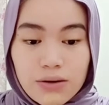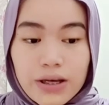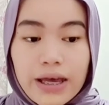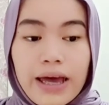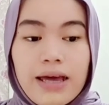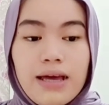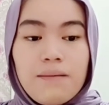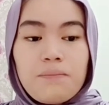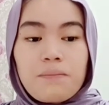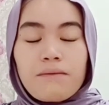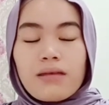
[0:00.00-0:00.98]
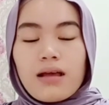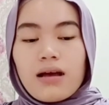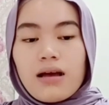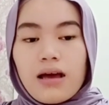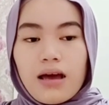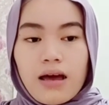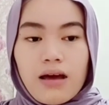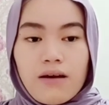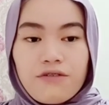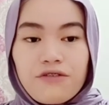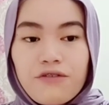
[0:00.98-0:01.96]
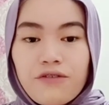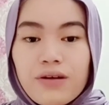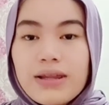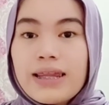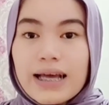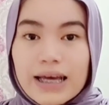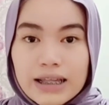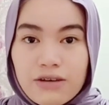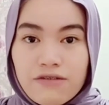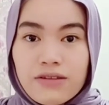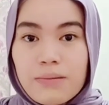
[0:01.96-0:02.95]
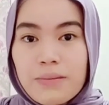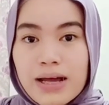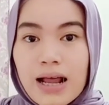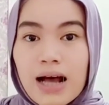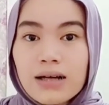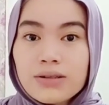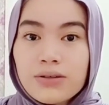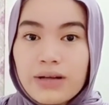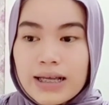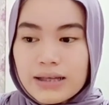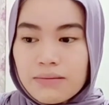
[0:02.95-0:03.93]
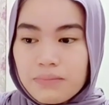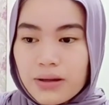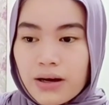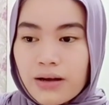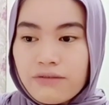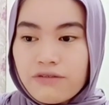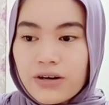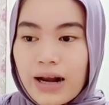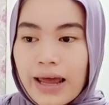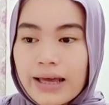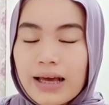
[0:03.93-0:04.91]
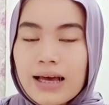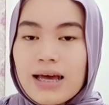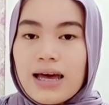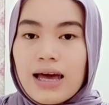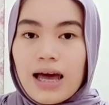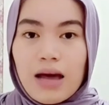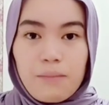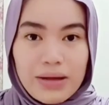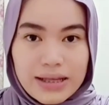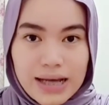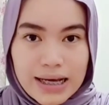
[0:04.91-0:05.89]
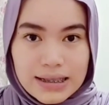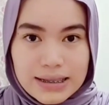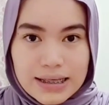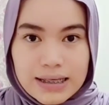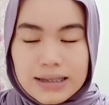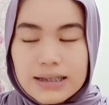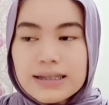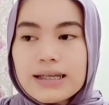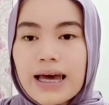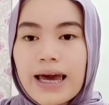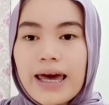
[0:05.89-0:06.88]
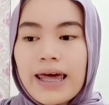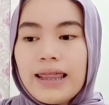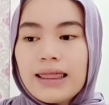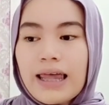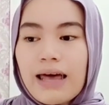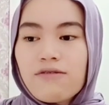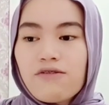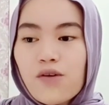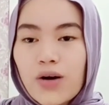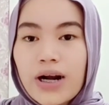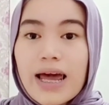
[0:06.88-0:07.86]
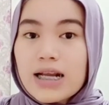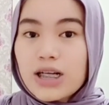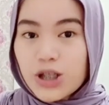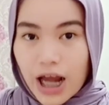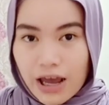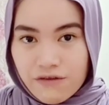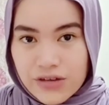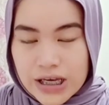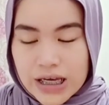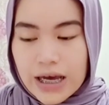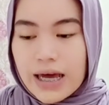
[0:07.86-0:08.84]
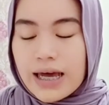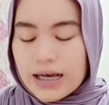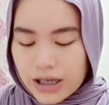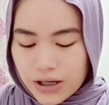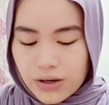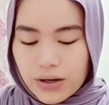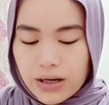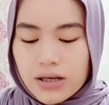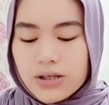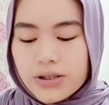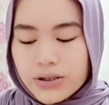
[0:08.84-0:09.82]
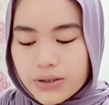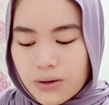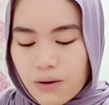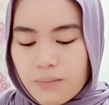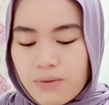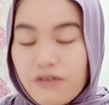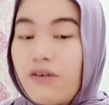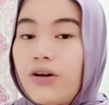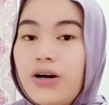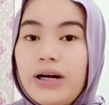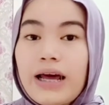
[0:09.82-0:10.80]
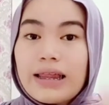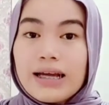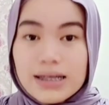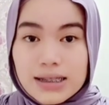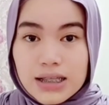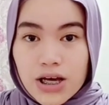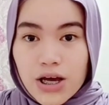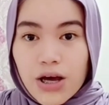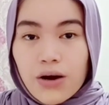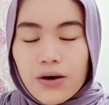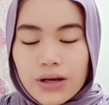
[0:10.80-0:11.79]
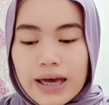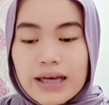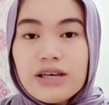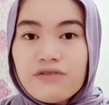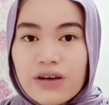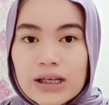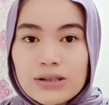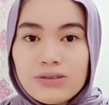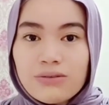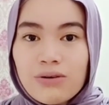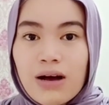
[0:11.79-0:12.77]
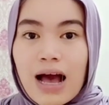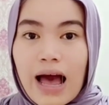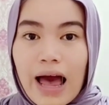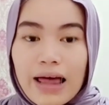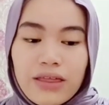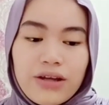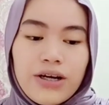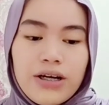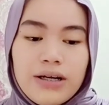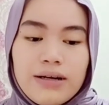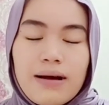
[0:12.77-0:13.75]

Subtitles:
okay, if negative naman ang donated blood for like hepatitis and like for HIV, ganon. So before that is, okay, given to other,